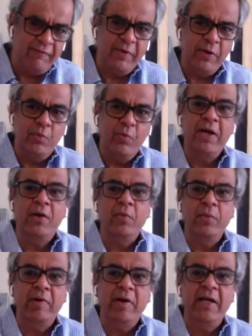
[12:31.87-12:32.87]
every week,
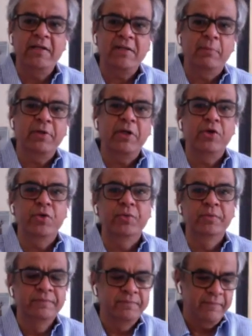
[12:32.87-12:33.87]
we release something
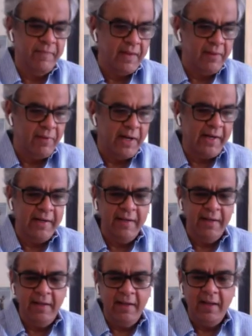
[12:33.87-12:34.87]
new, right?
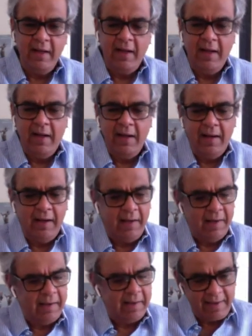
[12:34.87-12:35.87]

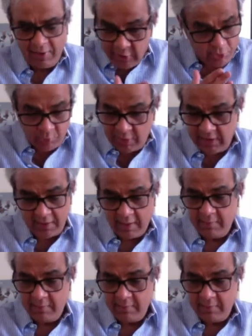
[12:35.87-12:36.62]
Literally